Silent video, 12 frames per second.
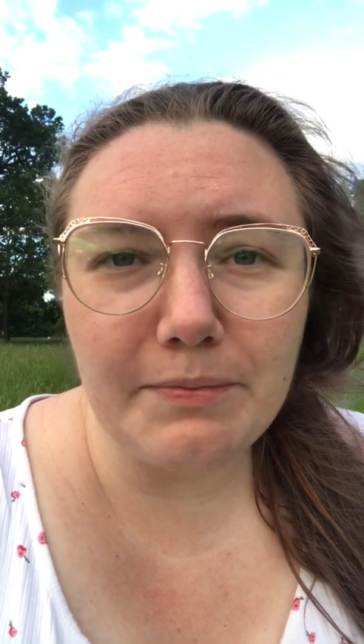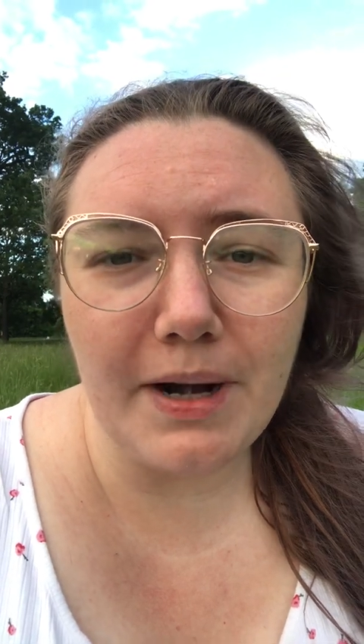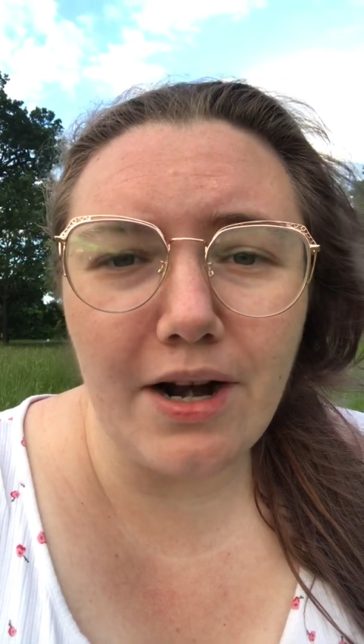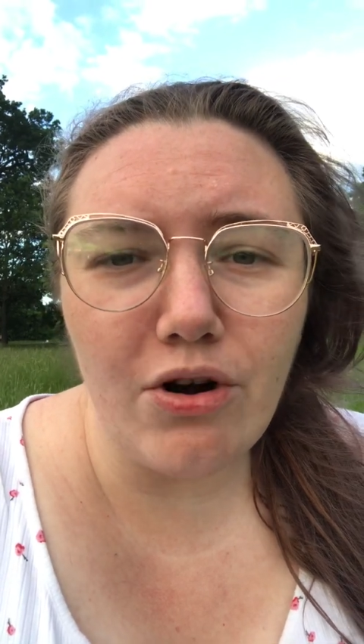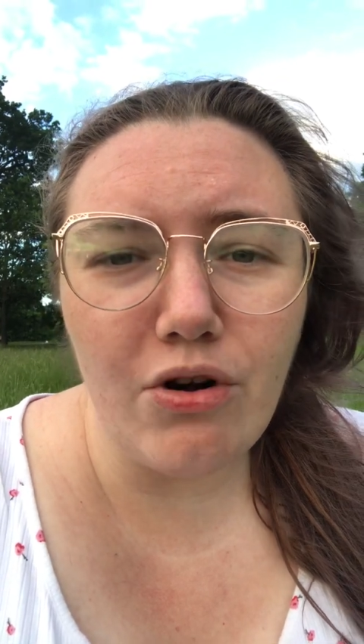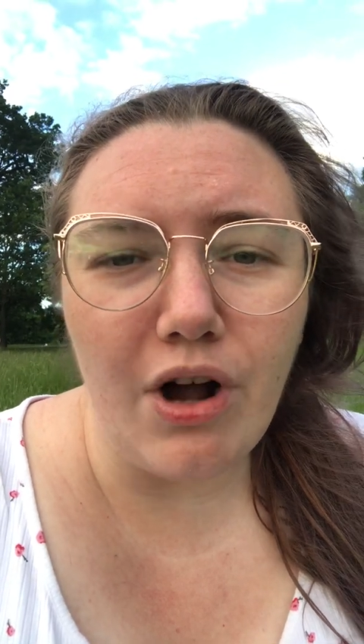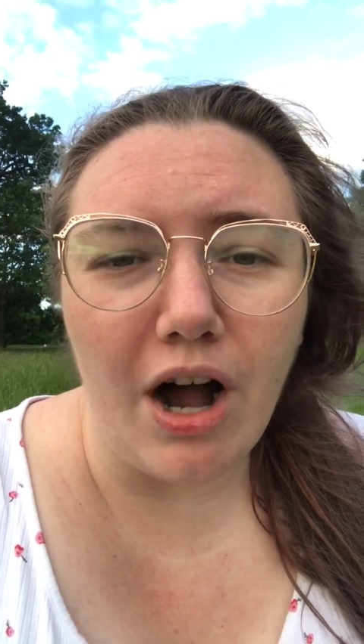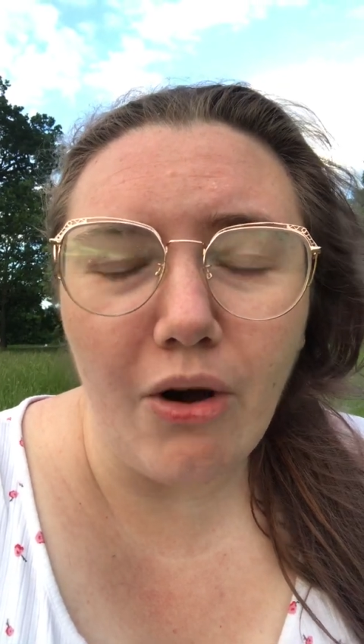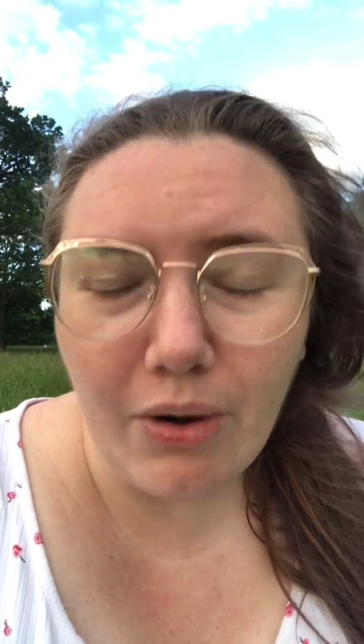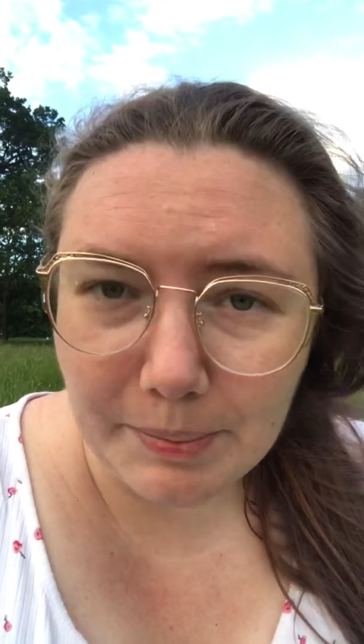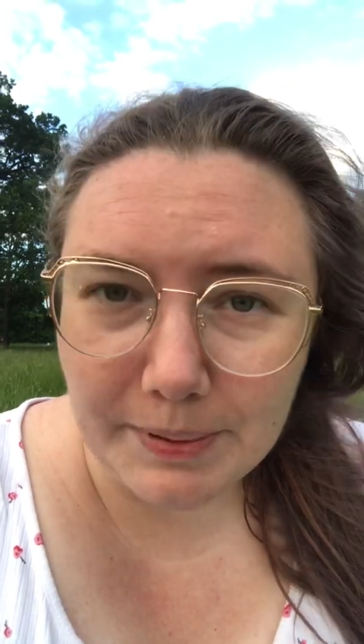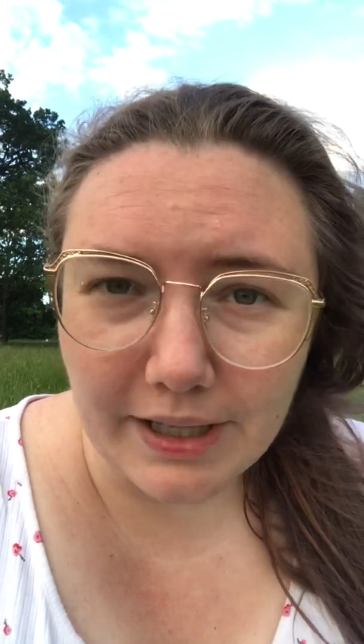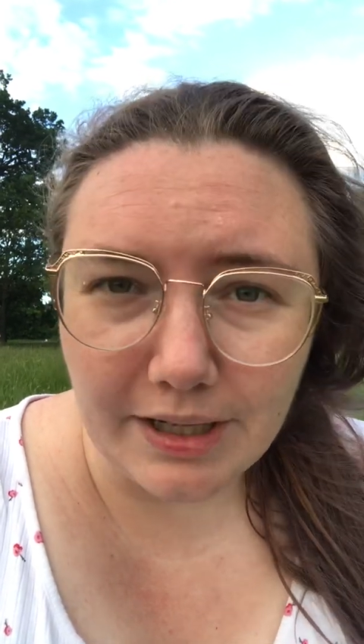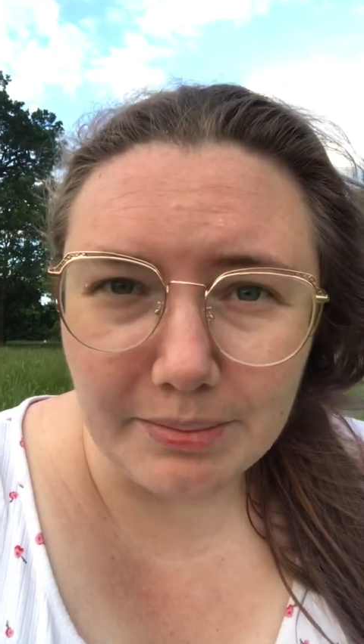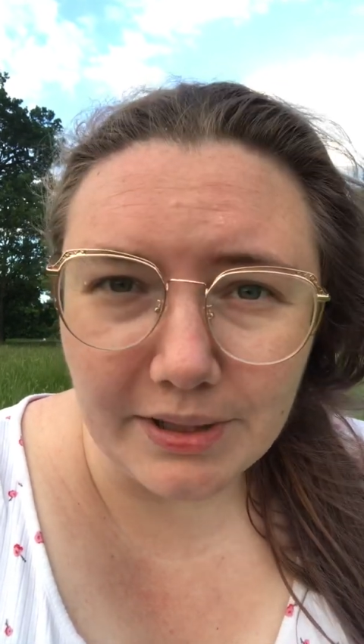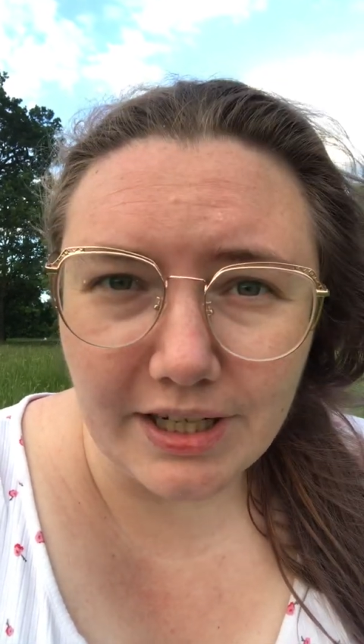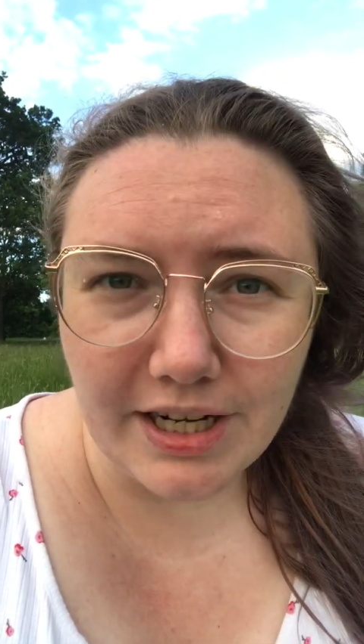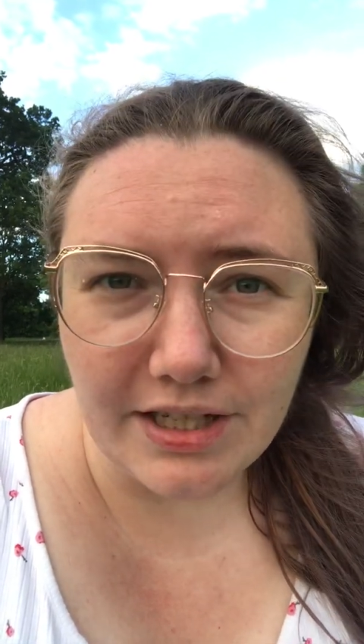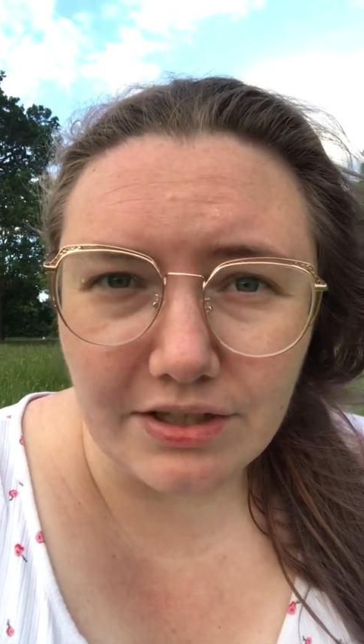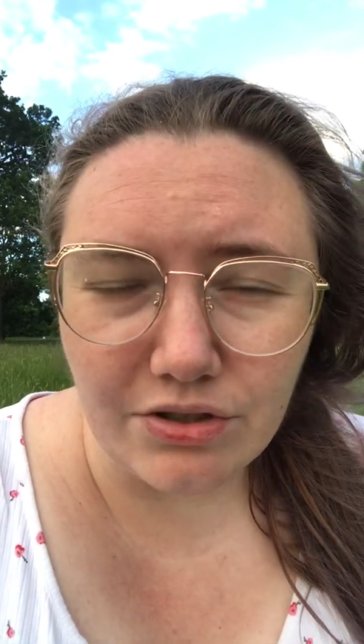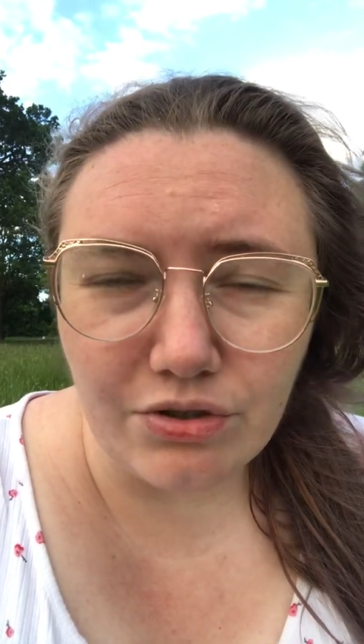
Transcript: but I don't know how applicable it is